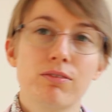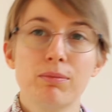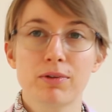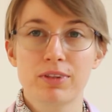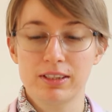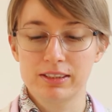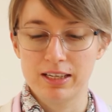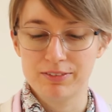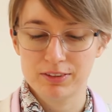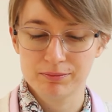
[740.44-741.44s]
3 more things
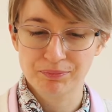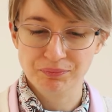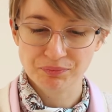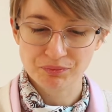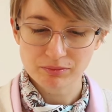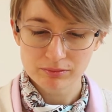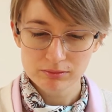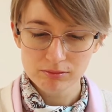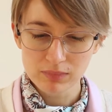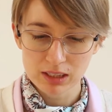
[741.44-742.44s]
left.
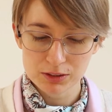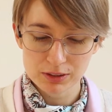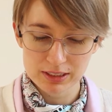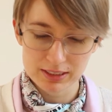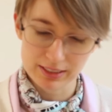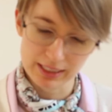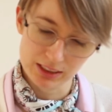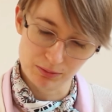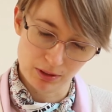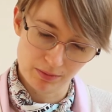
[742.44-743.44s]
So this is the
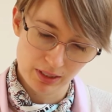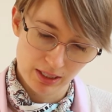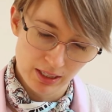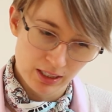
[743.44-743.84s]
next one.